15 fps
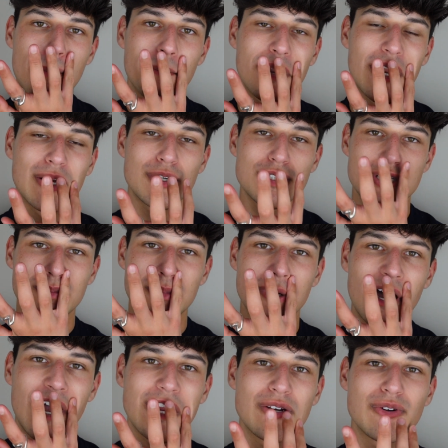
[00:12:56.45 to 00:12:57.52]
But I also
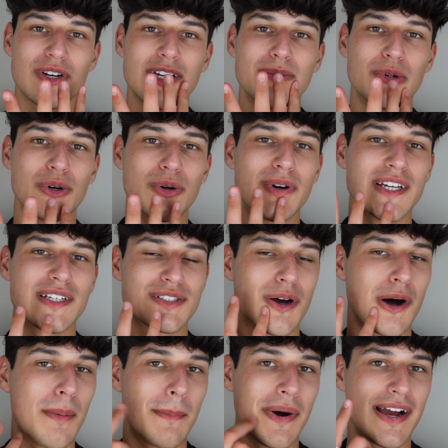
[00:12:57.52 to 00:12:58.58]
put eye cream always
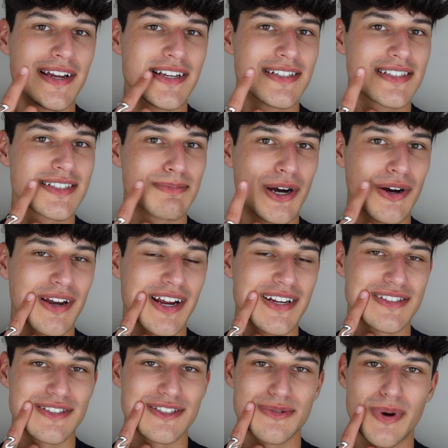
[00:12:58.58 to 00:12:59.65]
on my smile
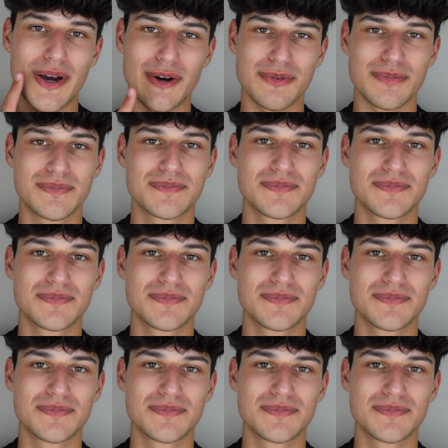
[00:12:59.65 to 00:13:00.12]
lines as well.